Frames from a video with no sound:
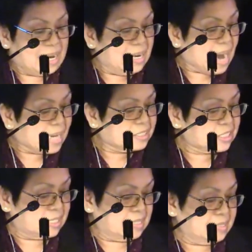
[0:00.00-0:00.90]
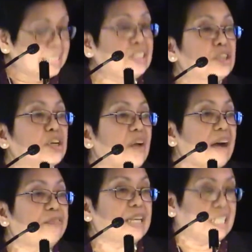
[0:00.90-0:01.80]
are larger than the
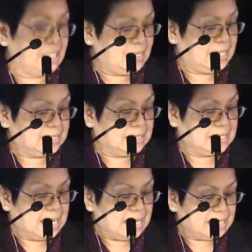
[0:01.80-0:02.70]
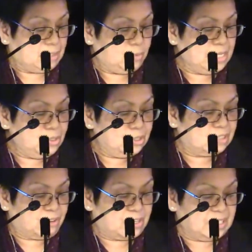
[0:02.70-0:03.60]
geographic units that we
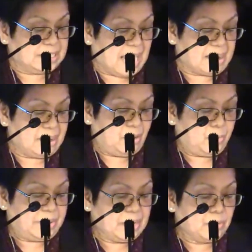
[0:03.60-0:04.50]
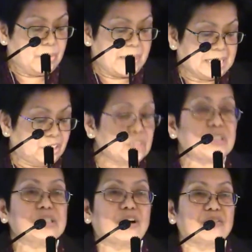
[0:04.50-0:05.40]
used for Ontario, wherein we made
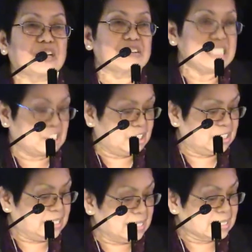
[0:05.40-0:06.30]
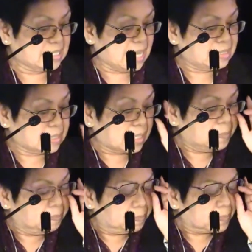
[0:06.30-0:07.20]
use of the Research Data Center
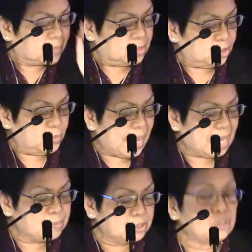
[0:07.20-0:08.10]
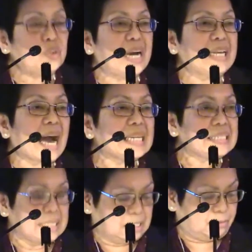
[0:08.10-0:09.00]
to be able to do
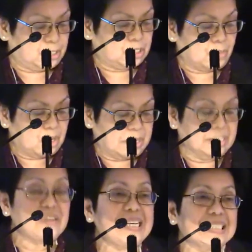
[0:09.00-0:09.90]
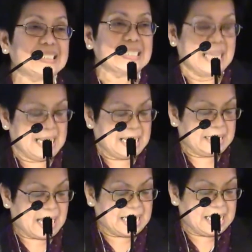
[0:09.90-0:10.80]
analysis for smaller units,
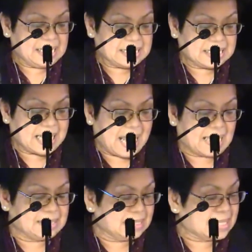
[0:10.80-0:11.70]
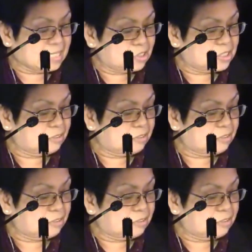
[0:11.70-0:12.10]
that is, at the census